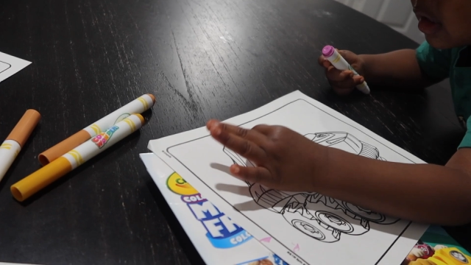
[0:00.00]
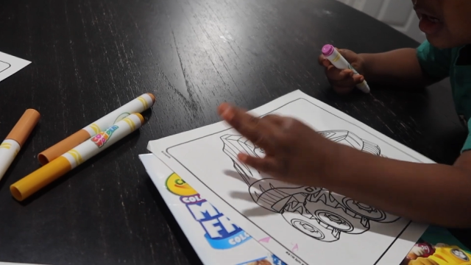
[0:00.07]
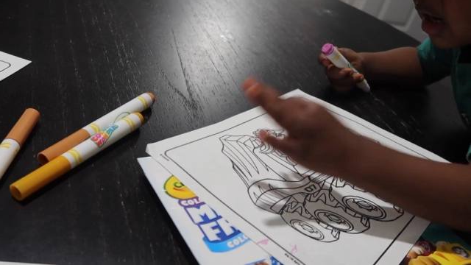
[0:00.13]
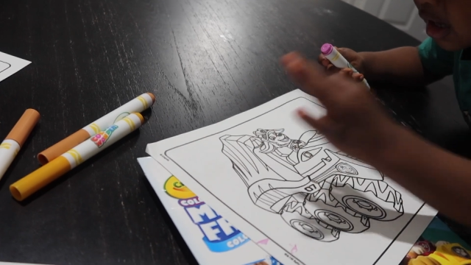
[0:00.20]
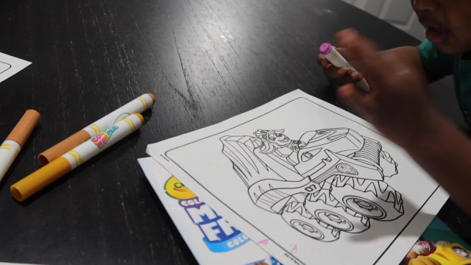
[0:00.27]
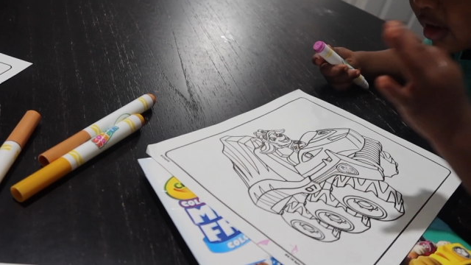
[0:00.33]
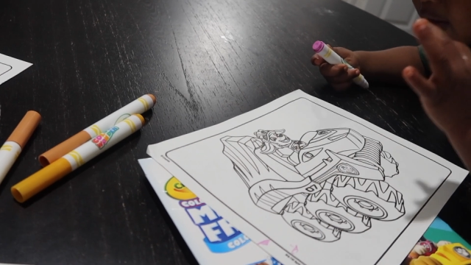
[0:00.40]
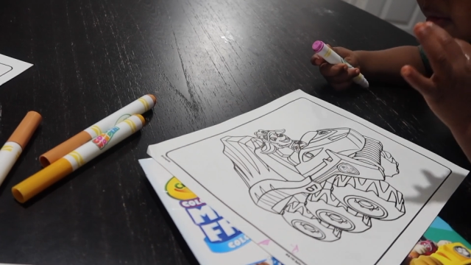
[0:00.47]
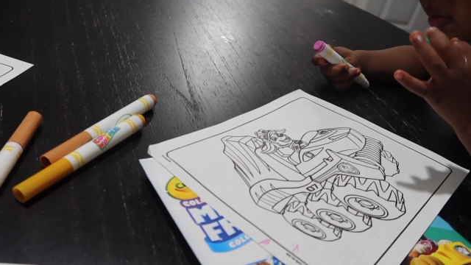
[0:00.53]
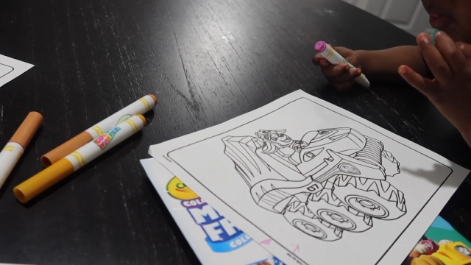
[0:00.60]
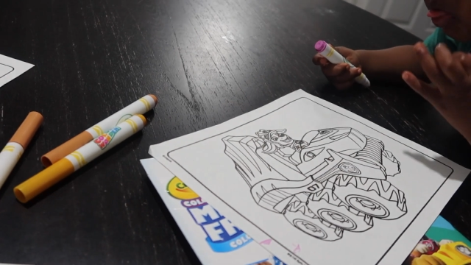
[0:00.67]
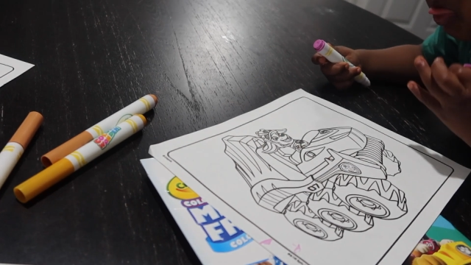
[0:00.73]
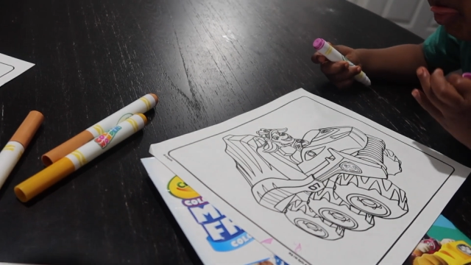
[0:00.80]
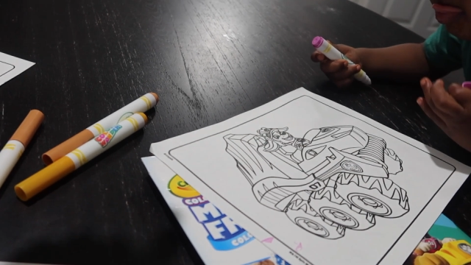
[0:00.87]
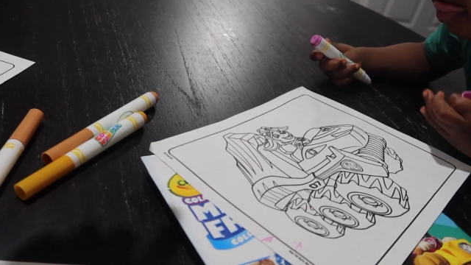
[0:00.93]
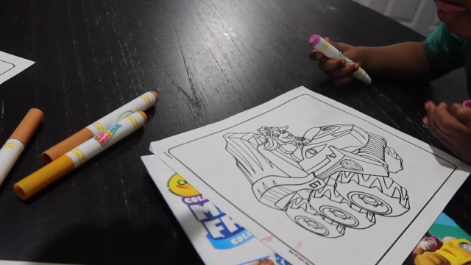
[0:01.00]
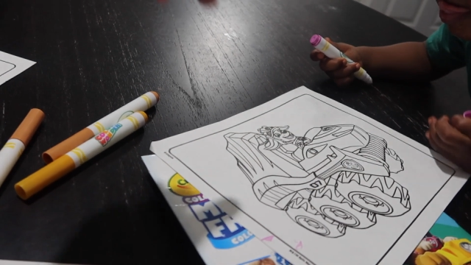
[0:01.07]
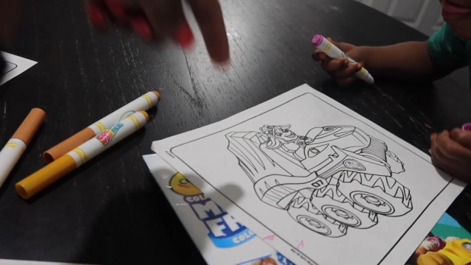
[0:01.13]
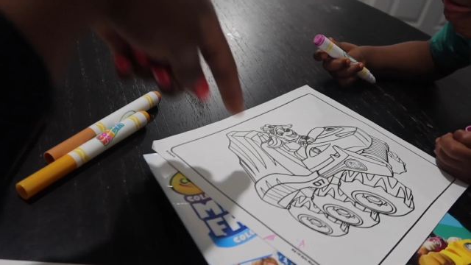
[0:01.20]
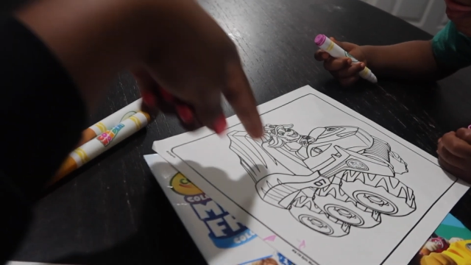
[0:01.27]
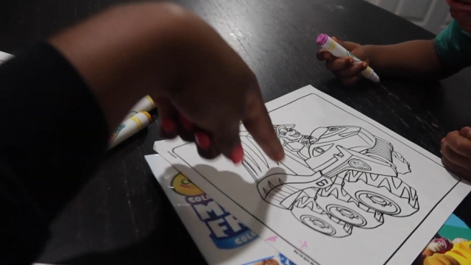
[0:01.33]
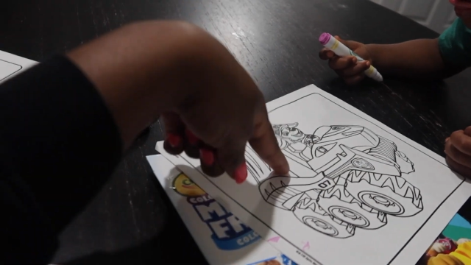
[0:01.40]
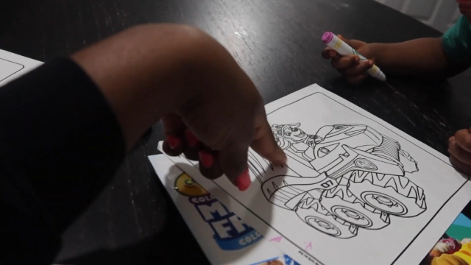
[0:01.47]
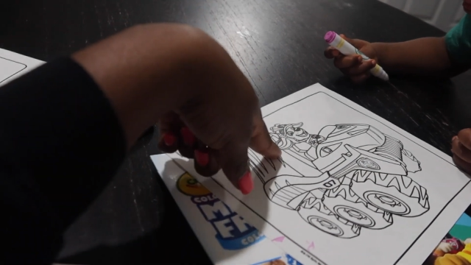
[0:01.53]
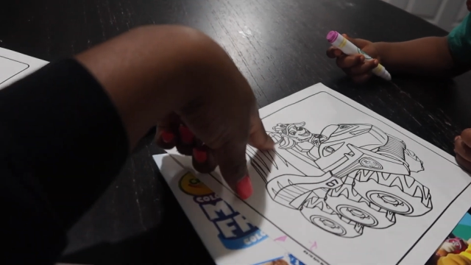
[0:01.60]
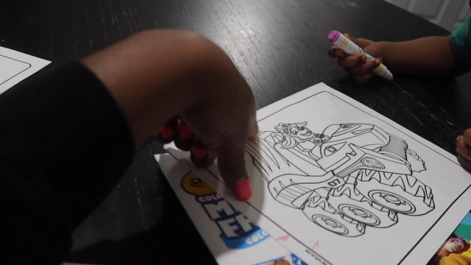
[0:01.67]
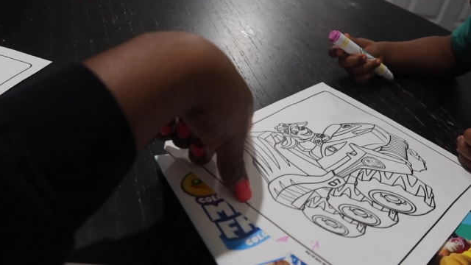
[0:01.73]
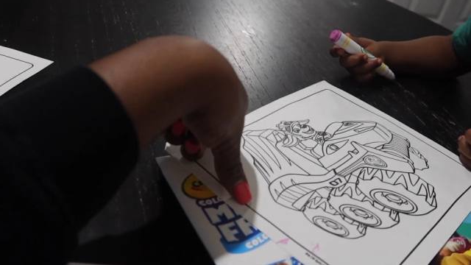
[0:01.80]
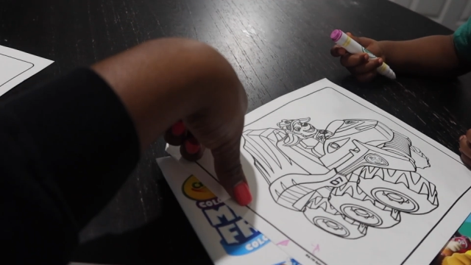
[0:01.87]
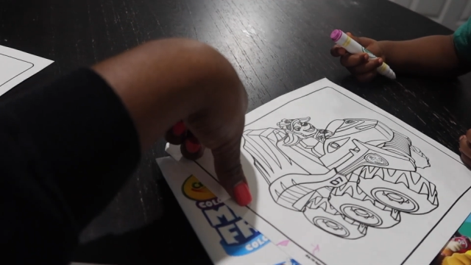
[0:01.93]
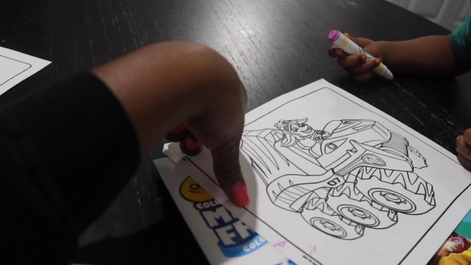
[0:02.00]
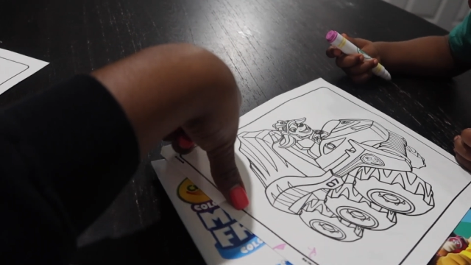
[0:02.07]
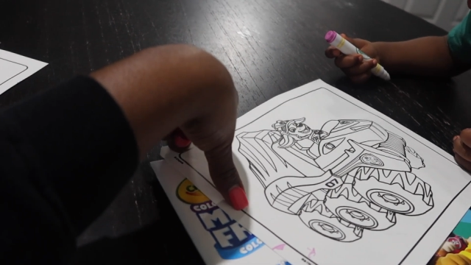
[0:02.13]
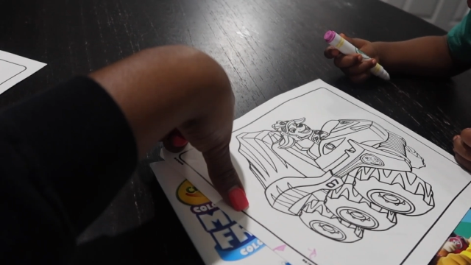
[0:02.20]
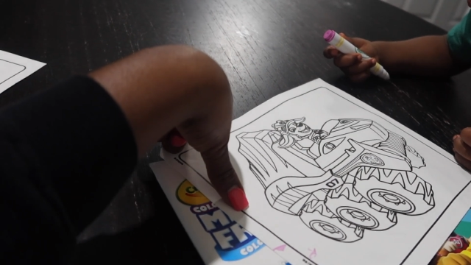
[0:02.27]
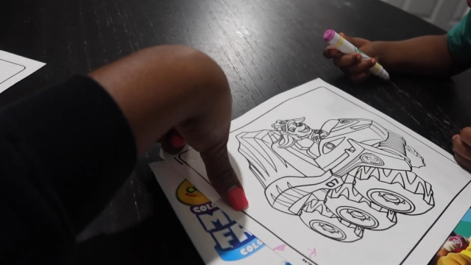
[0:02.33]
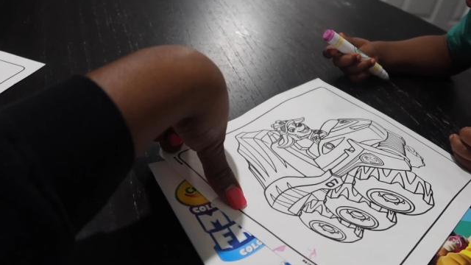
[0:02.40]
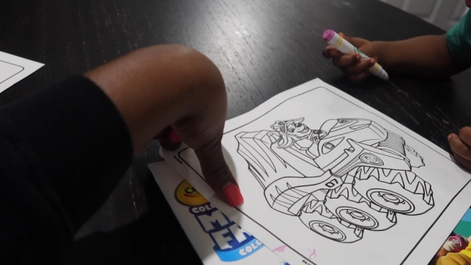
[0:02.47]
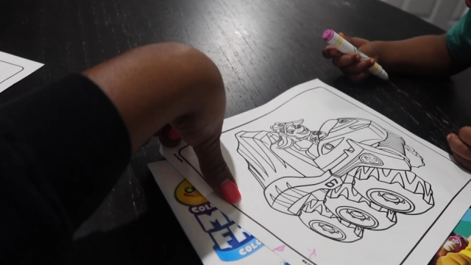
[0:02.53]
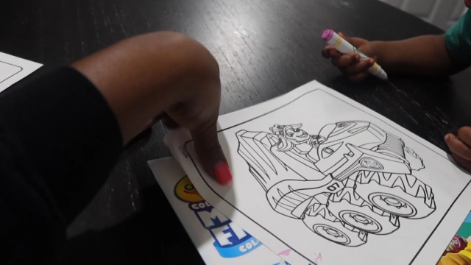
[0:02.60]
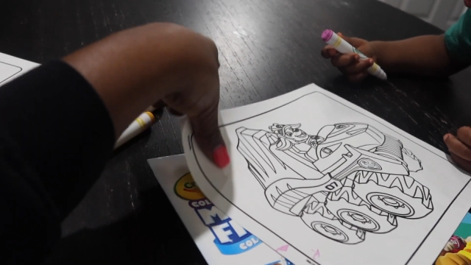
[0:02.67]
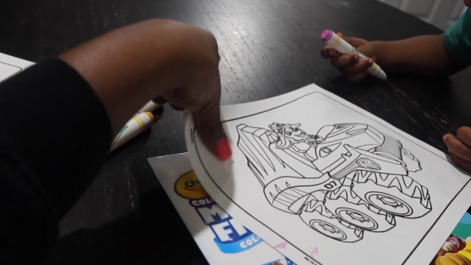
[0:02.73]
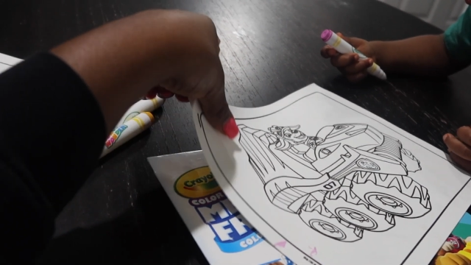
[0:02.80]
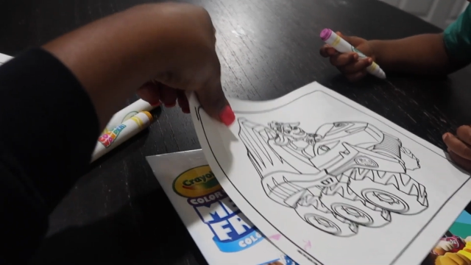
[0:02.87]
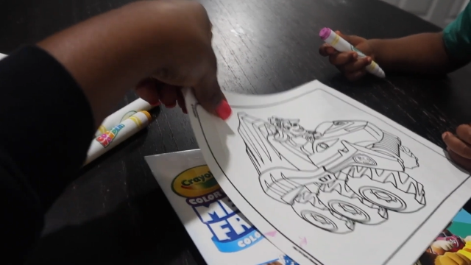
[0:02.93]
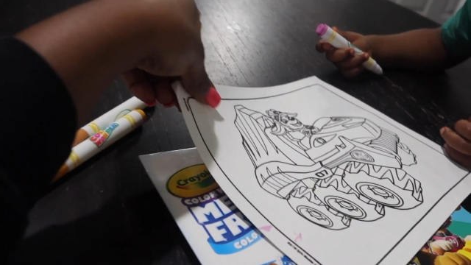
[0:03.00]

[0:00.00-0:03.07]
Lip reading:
No face is visible, so there are no lips to read.